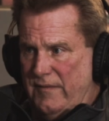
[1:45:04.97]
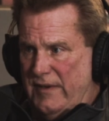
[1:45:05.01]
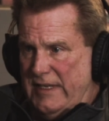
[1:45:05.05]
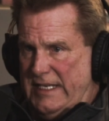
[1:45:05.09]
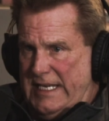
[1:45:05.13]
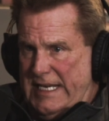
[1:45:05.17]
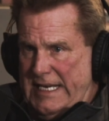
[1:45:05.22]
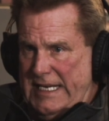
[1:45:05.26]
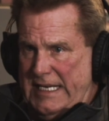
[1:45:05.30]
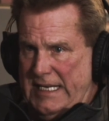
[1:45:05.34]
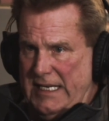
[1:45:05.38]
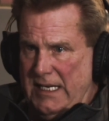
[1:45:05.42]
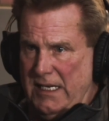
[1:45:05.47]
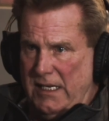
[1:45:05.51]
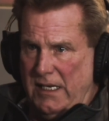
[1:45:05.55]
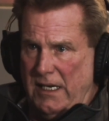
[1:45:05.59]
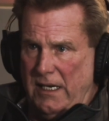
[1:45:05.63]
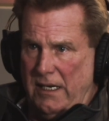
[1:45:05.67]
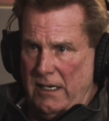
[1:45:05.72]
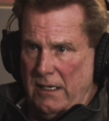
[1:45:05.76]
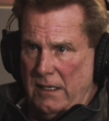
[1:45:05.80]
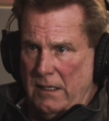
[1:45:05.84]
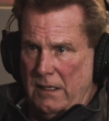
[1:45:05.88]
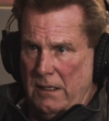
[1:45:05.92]
fatigue,
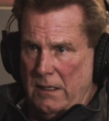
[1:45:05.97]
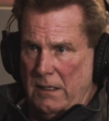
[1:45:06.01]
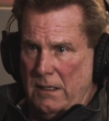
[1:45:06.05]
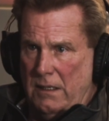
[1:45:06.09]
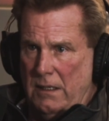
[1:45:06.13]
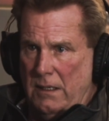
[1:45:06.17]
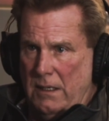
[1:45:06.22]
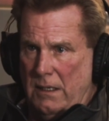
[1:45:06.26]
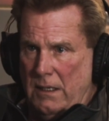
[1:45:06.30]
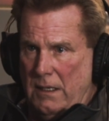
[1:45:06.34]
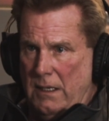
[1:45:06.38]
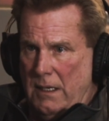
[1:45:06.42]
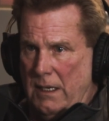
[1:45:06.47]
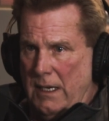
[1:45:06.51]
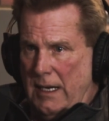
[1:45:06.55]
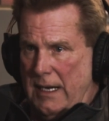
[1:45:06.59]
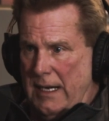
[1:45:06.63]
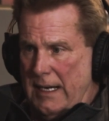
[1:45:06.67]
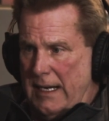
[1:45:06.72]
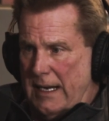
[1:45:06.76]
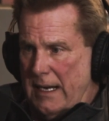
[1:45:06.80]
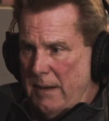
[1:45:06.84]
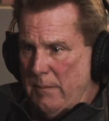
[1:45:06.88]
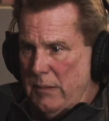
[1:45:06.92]

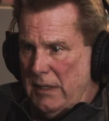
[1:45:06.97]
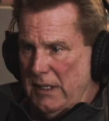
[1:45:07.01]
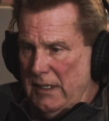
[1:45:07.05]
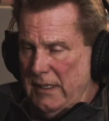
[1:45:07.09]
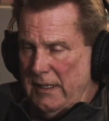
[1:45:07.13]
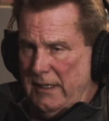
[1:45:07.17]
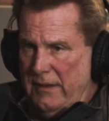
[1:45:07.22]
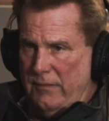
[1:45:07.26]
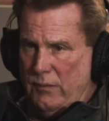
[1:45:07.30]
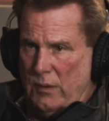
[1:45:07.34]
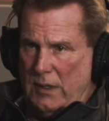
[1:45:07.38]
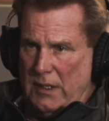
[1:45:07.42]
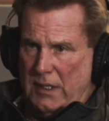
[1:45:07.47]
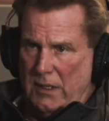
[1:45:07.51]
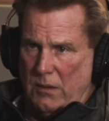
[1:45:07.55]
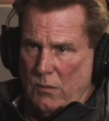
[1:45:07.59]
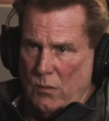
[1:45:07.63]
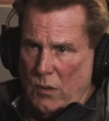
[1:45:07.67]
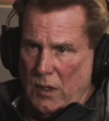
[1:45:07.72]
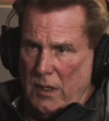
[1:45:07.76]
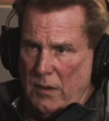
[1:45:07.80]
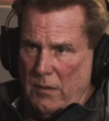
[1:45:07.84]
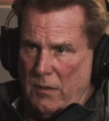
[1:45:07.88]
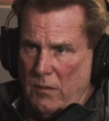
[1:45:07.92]
and I believe
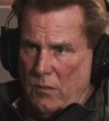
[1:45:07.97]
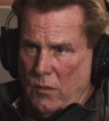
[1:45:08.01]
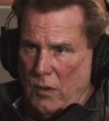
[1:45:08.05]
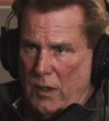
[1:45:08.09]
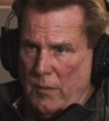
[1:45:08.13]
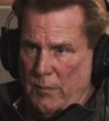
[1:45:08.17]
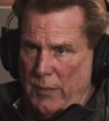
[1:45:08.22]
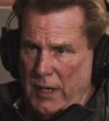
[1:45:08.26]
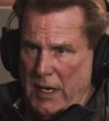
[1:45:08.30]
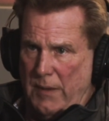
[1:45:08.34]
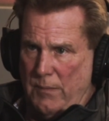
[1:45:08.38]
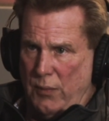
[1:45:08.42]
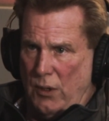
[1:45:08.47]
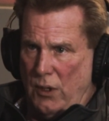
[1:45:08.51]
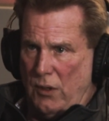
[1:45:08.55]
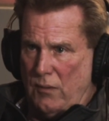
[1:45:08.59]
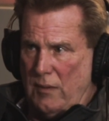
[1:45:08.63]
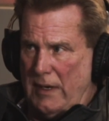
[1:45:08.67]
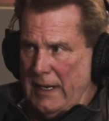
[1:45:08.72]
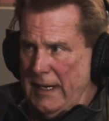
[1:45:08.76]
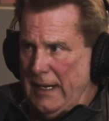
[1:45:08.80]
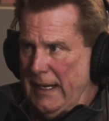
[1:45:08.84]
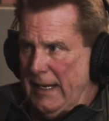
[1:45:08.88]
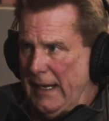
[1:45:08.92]
when people are
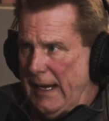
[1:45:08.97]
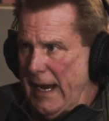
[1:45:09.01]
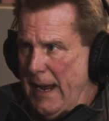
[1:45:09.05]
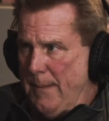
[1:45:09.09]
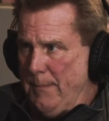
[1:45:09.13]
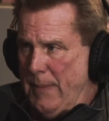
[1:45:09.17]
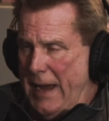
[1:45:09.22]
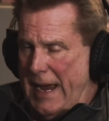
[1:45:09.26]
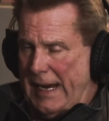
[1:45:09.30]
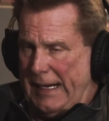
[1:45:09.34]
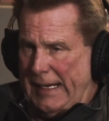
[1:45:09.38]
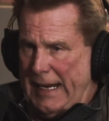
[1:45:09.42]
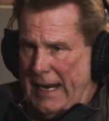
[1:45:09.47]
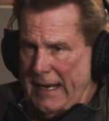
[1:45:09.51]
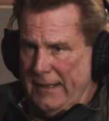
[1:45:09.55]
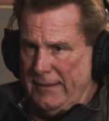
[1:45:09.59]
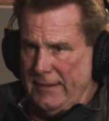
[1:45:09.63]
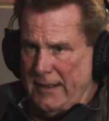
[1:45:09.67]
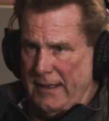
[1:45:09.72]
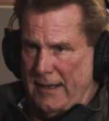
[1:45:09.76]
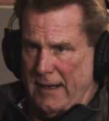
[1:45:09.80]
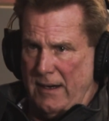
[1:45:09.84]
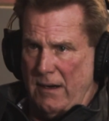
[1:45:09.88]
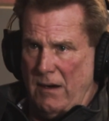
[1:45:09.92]
ready to get back
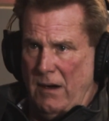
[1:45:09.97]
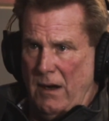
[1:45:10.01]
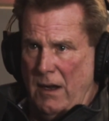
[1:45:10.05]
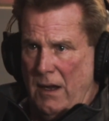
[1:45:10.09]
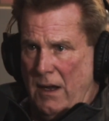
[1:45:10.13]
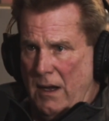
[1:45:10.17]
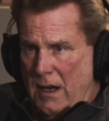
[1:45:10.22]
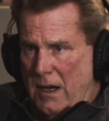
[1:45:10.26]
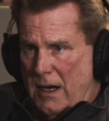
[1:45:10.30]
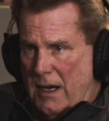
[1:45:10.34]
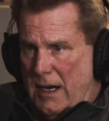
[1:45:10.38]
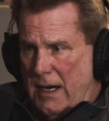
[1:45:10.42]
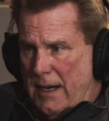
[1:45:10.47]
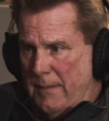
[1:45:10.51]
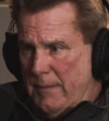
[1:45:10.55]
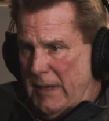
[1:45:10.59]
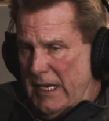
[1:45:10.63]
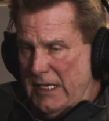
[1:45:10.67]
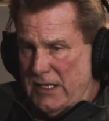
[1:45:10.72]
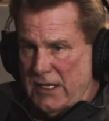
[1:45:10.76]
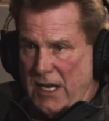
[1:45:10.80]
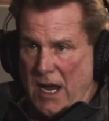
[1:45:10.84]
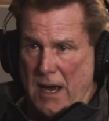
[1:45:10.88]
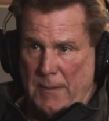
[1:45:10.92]
out there,
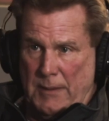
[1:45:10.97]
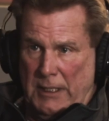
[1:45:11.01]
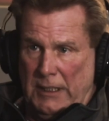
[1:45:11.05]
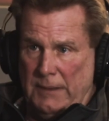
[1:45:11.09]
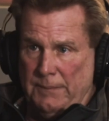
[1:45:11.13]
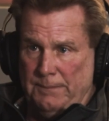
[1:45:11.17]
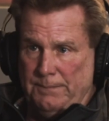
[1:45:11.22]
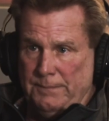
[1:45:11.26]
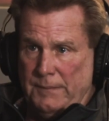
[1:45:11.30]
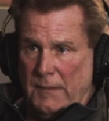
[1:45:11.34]
it's coming.